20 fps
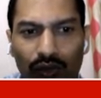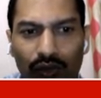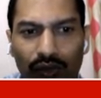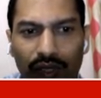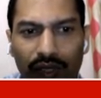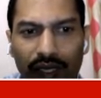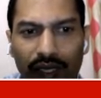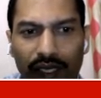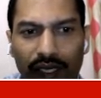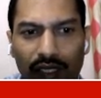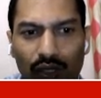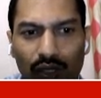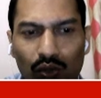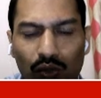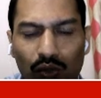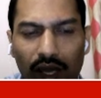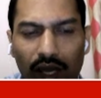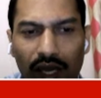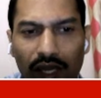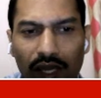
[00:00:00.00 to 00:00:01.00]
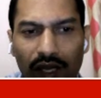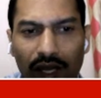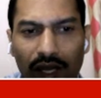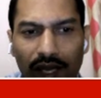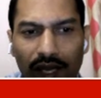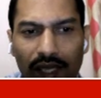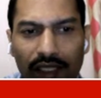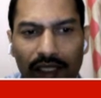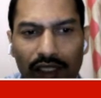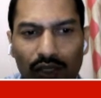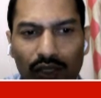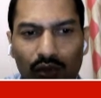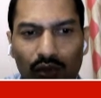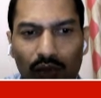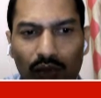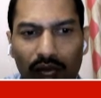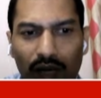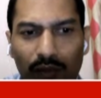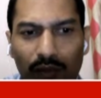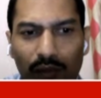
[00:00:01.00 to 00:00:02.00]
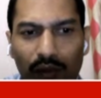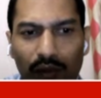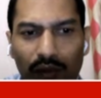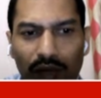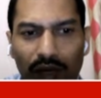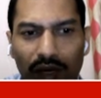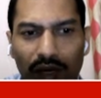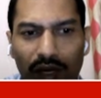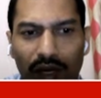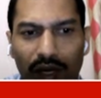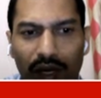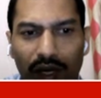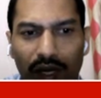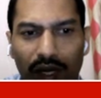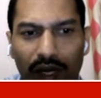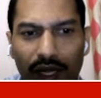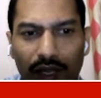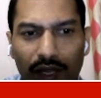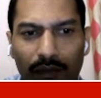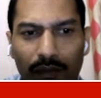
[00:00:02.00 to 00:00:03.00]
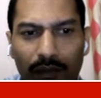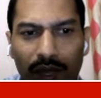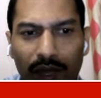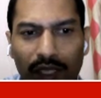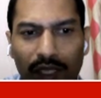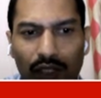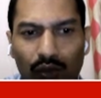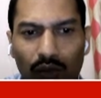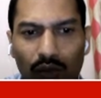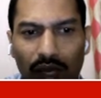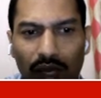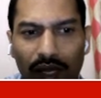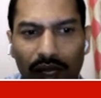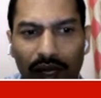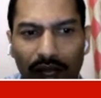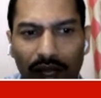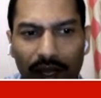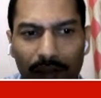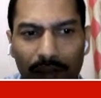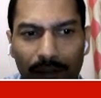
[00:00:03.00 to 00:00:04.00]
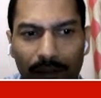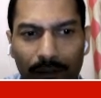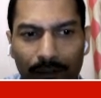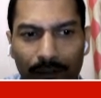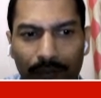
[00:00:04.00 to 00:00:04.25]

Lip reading: k square h square upon 8 pi square m.